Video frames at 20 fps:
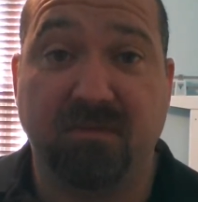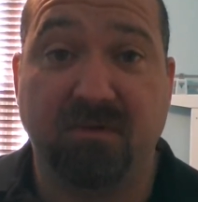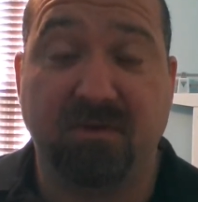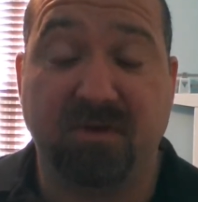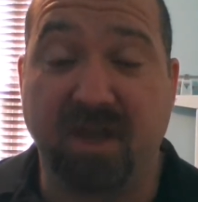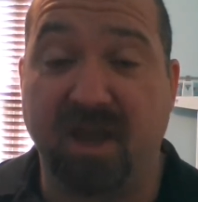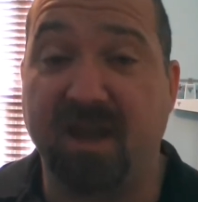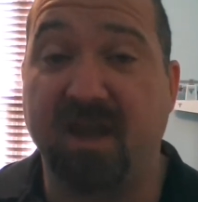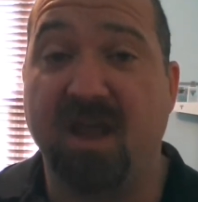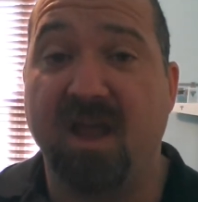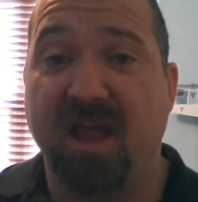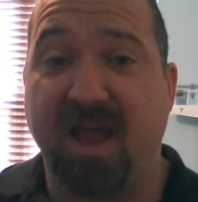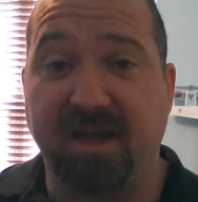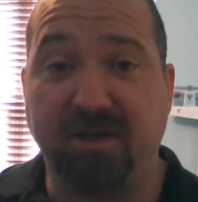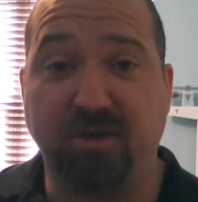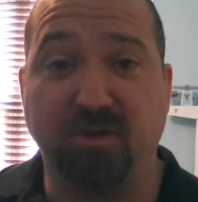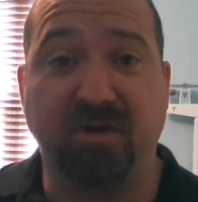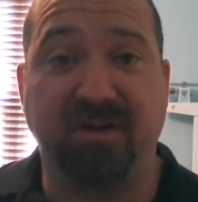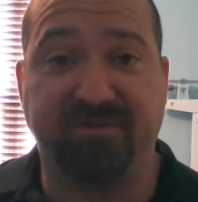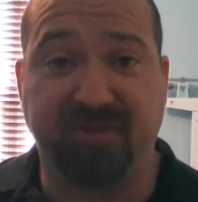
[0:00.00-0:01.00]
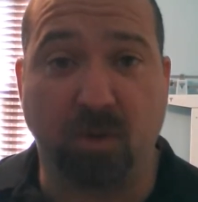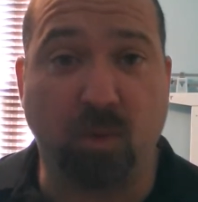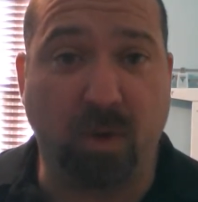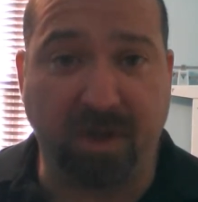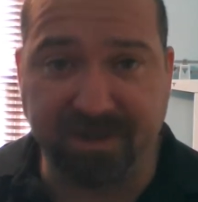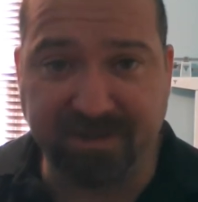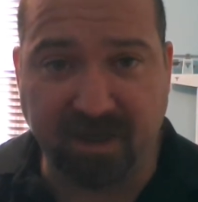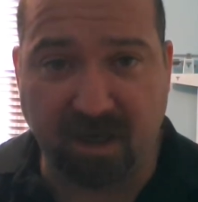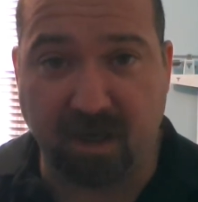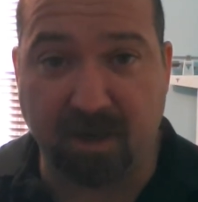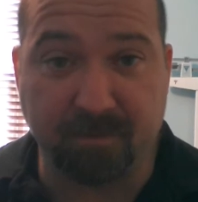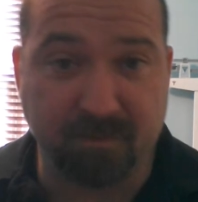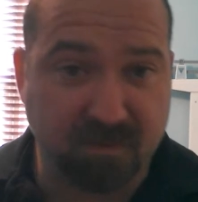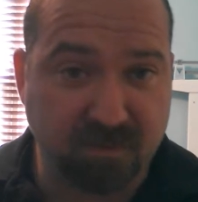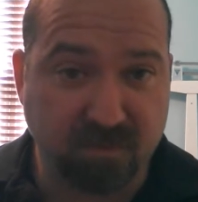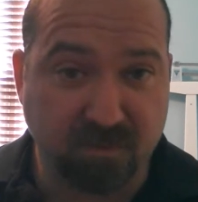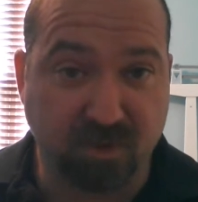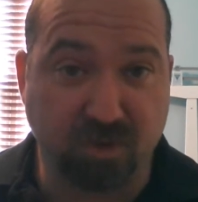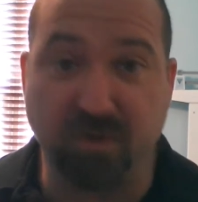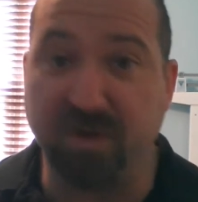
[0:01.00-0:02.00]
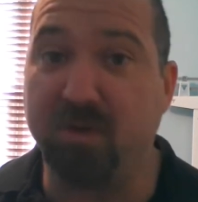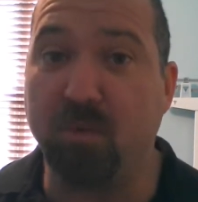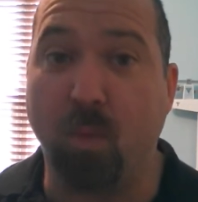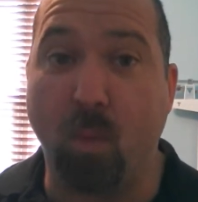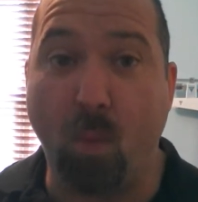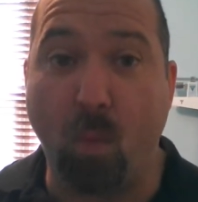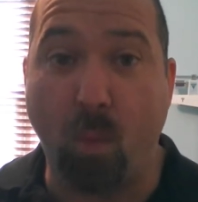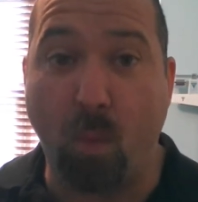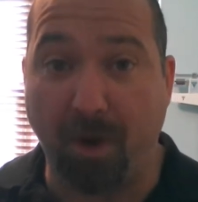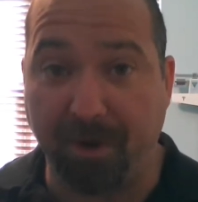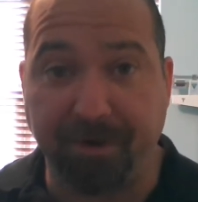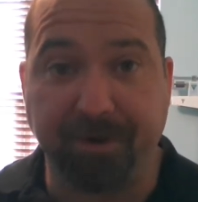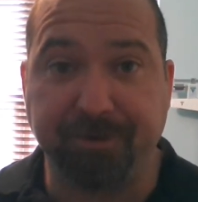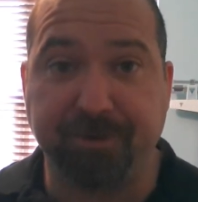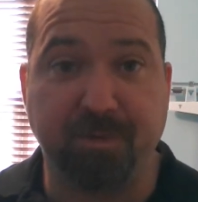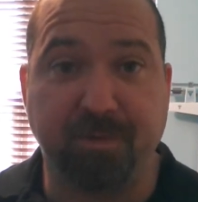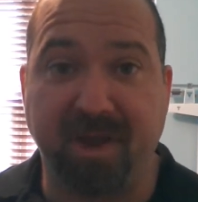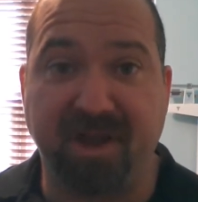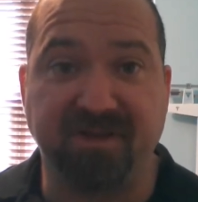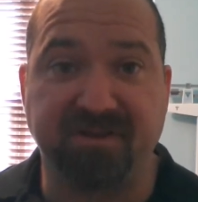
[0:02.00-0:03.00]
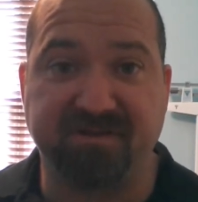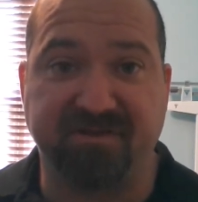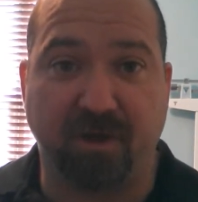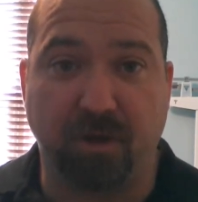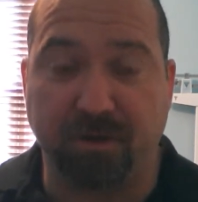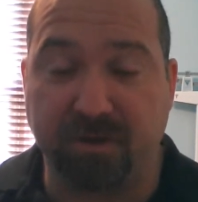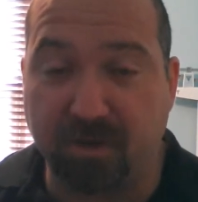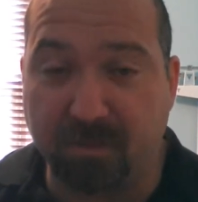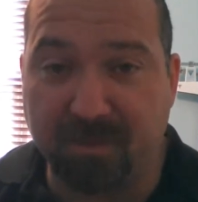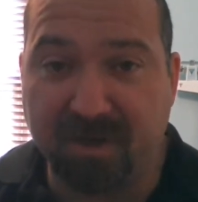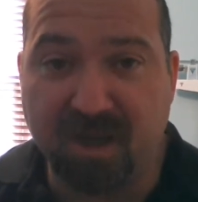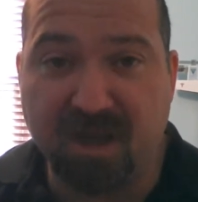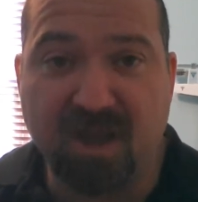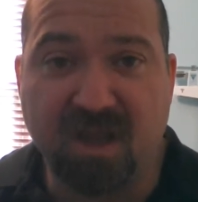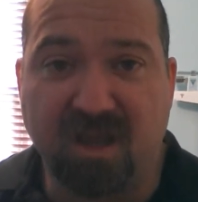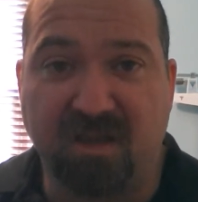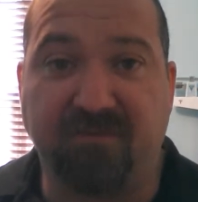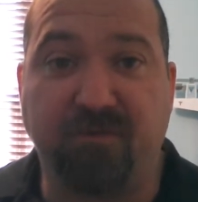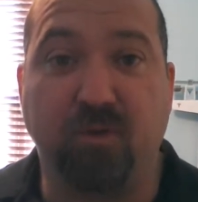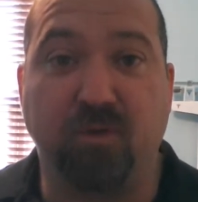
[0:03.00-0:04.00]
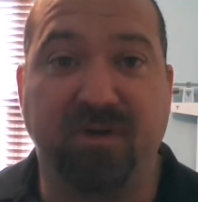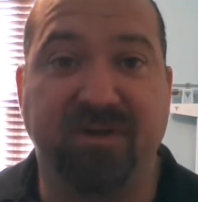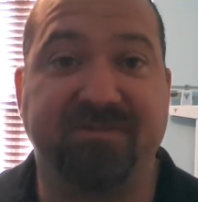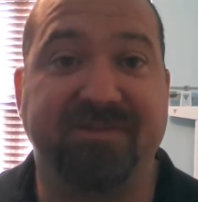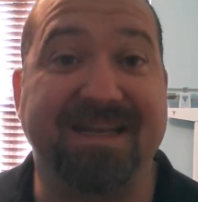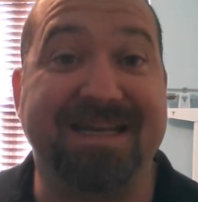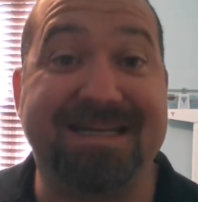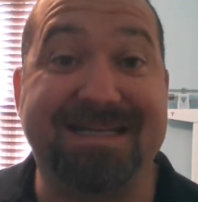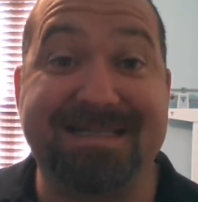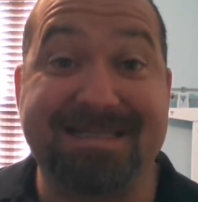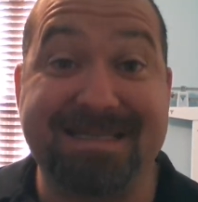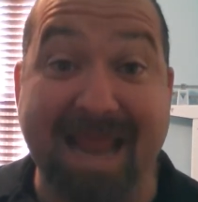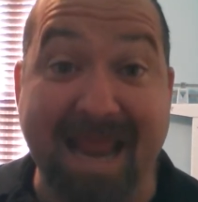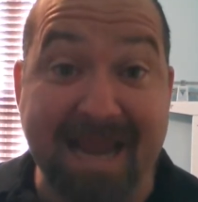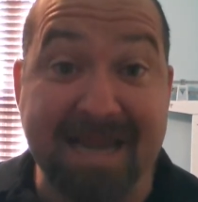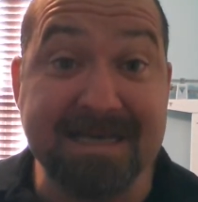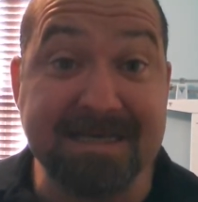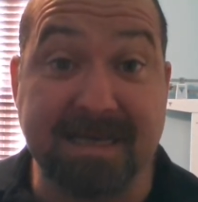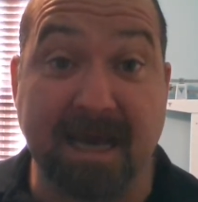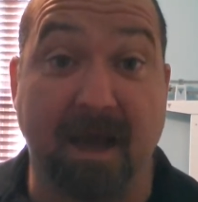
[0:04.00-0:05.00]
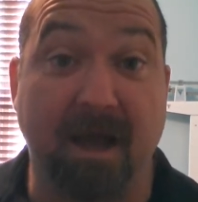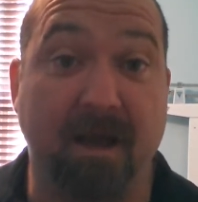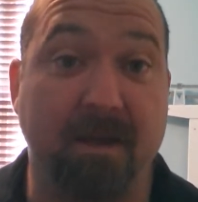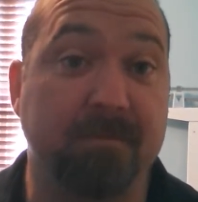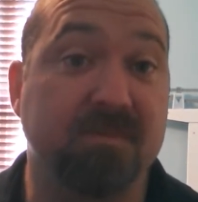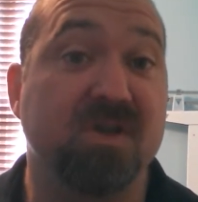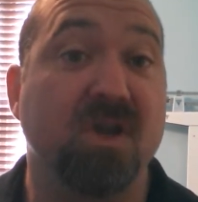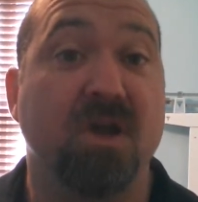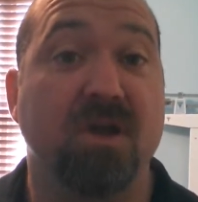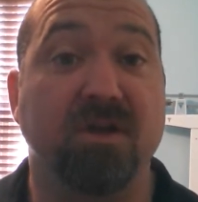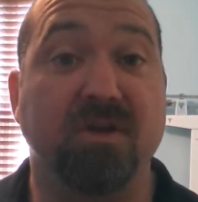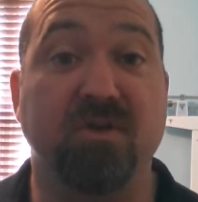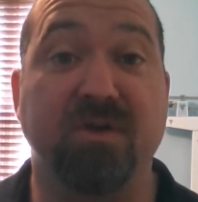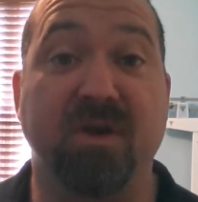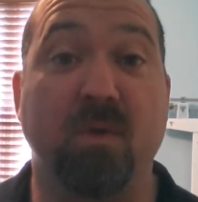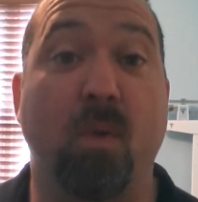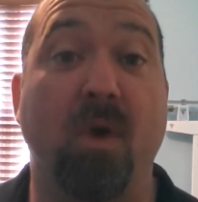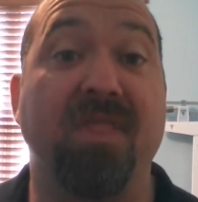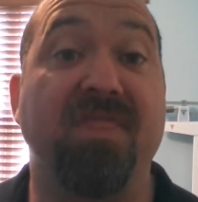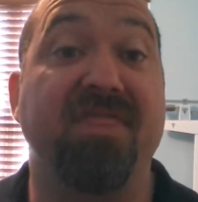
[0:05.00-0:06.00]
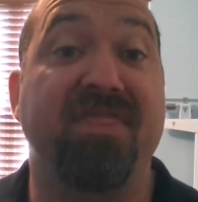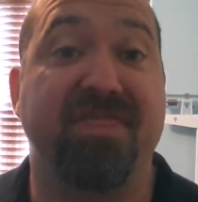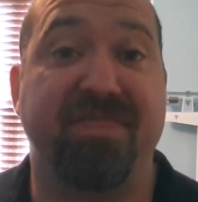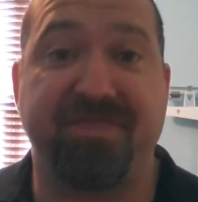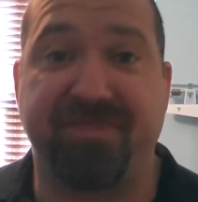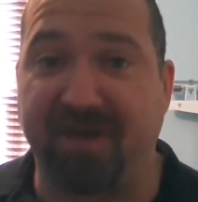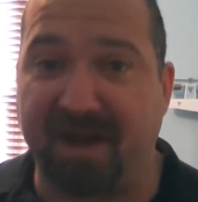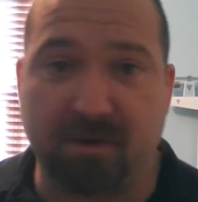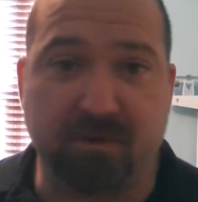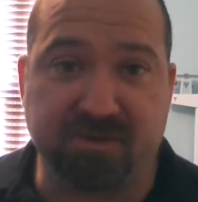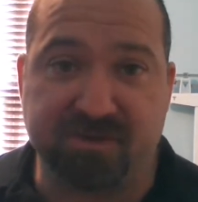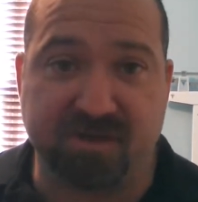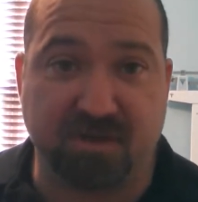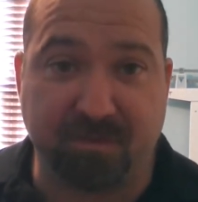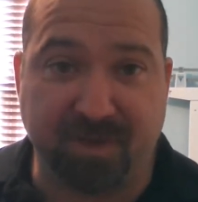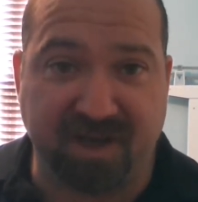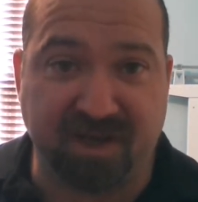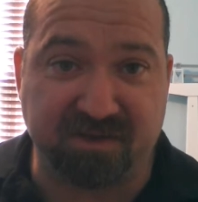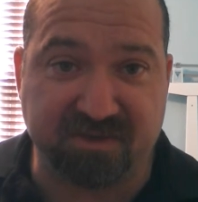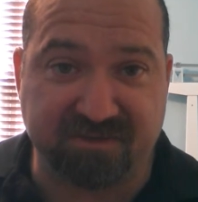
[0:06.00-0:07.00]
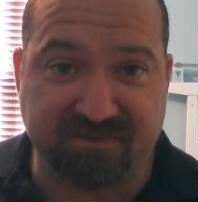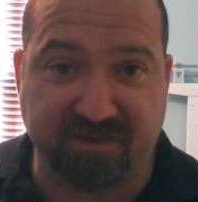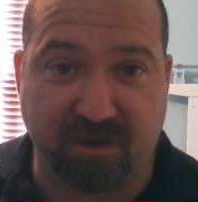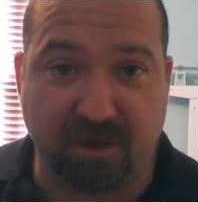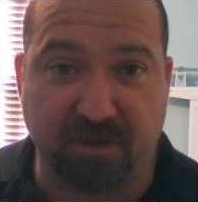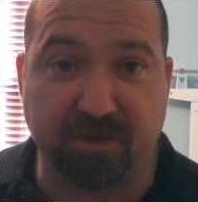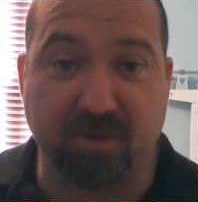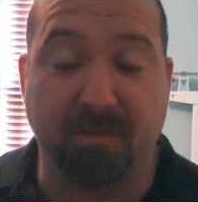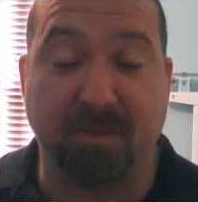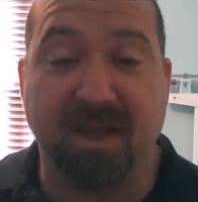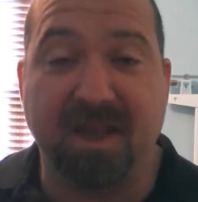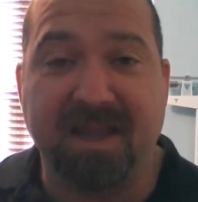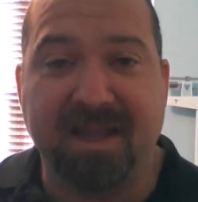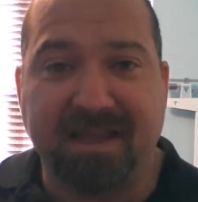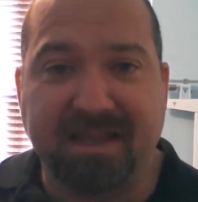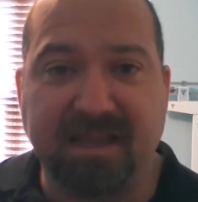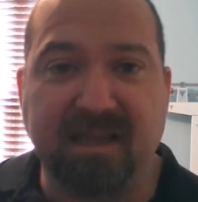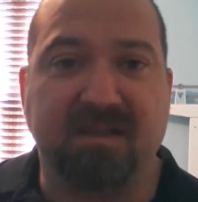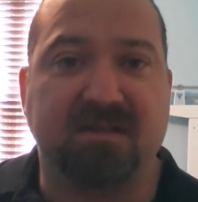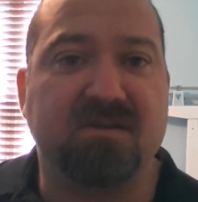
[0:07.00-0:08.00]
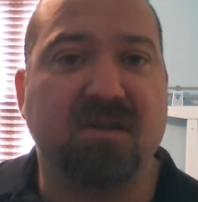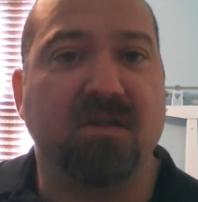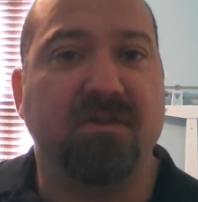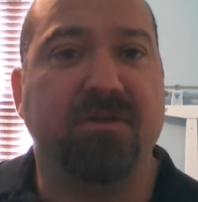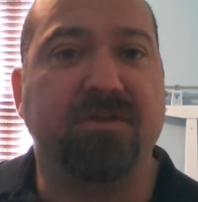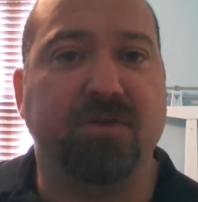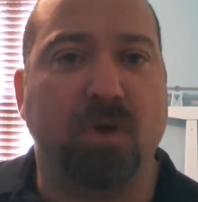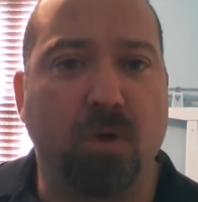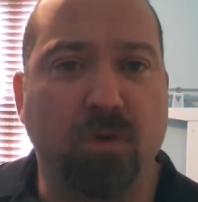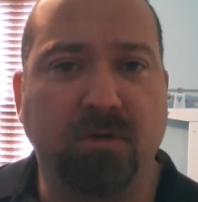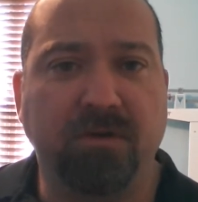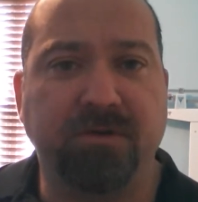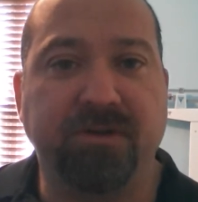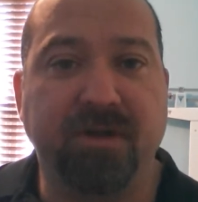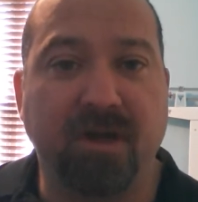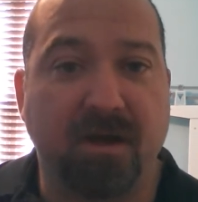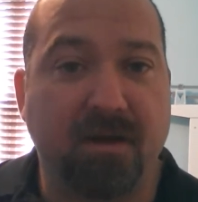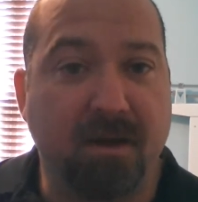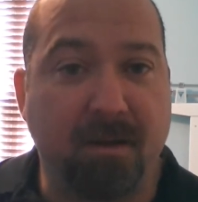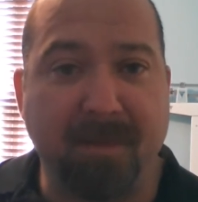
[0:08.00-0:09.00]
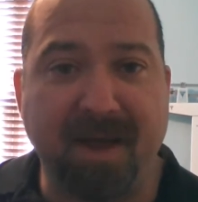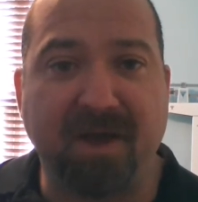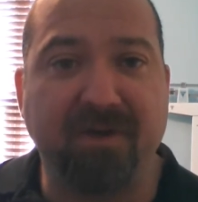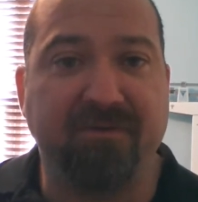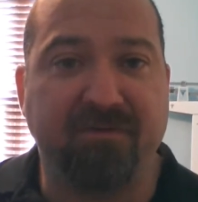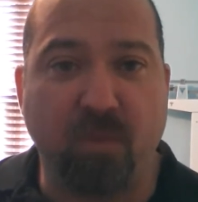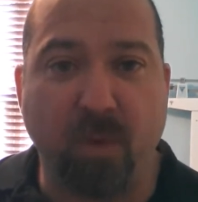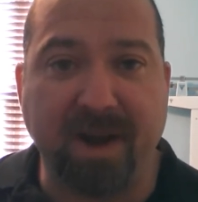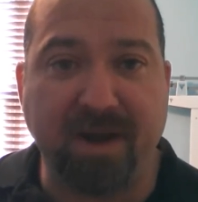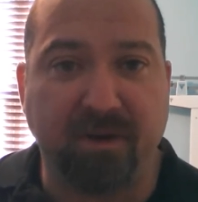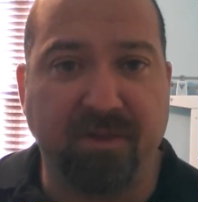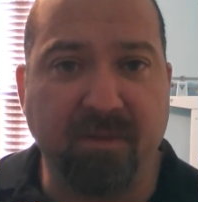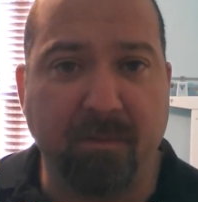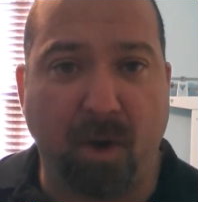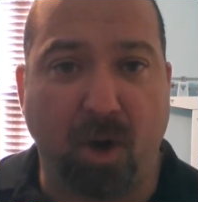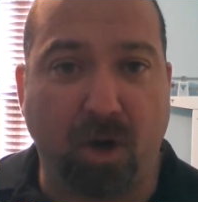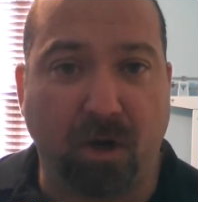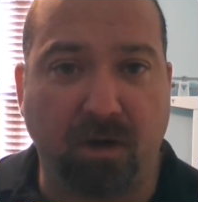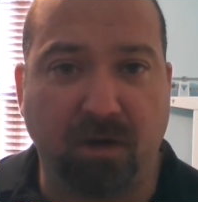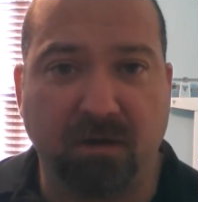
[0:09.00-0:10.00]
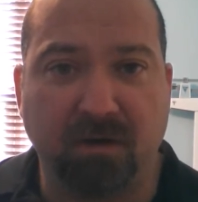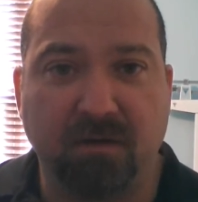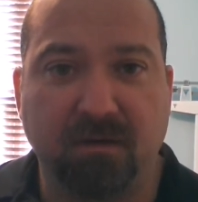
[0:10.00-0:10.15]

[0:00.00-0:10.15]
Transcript: okay, and you lift it one time, you did 100 pounds of volume. If you lift it 10 times, you did 1,000 pounds of volume. It's the total amount of weight on the bar.